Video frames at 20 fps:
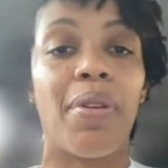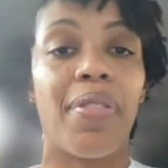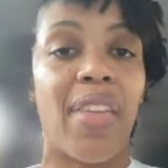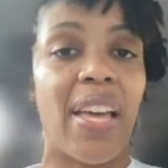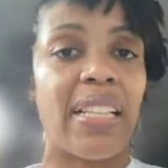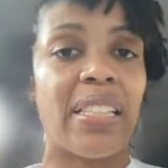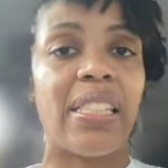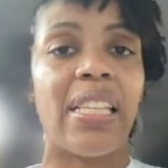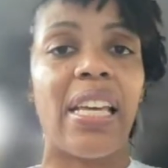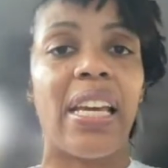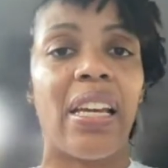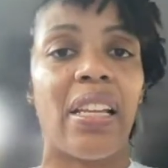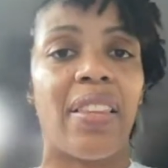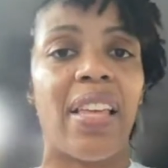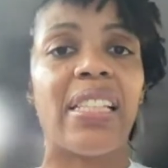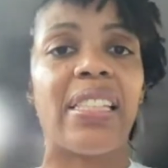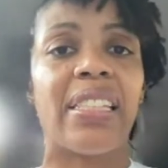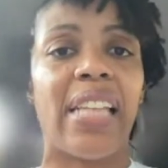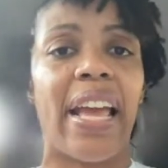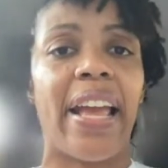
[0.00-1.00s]
That's
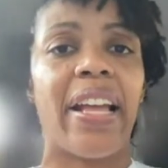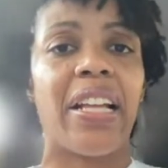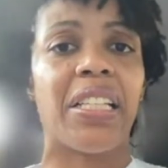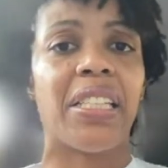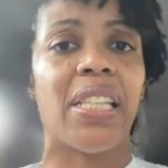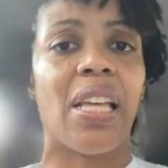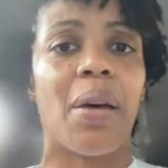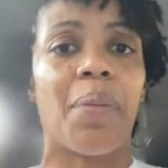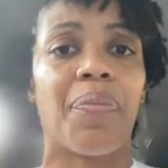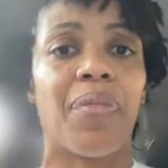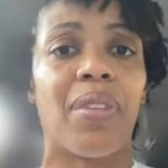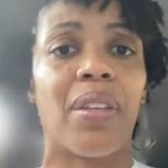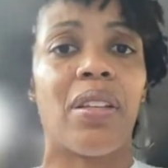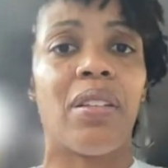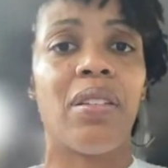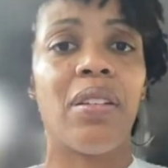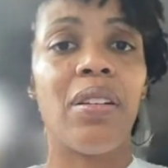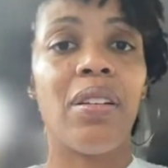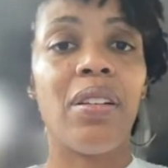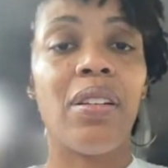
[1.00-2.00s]
saying something.
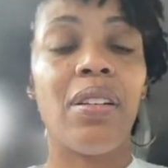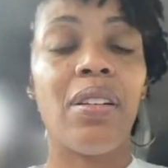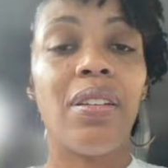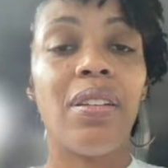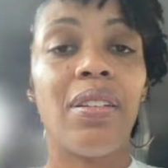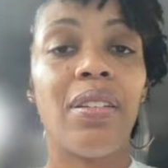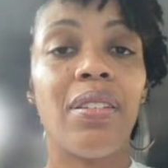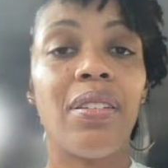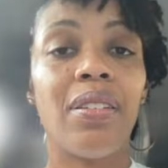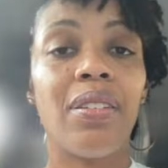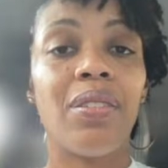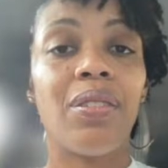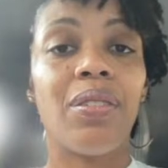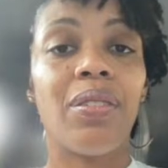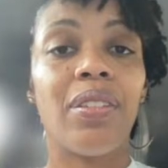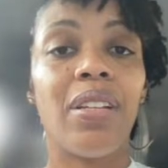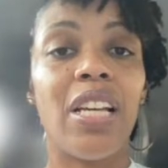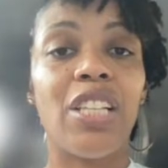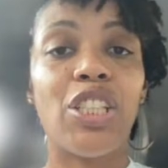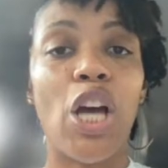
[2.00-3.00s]

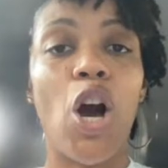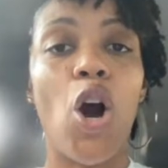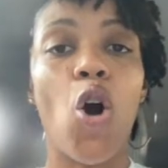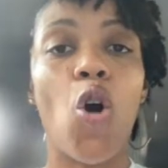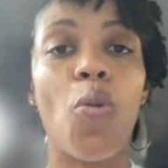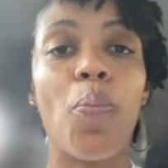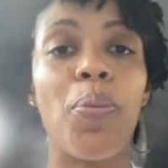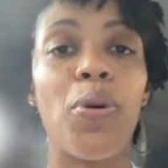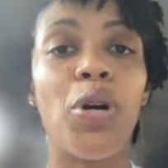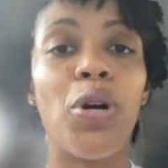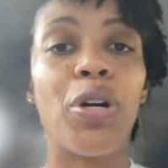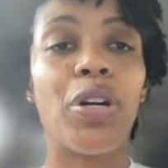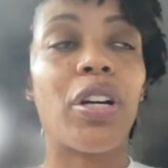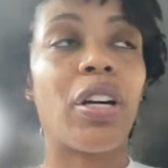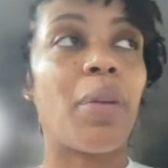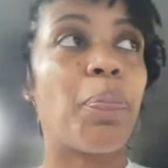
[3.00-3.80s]
It's a whole book,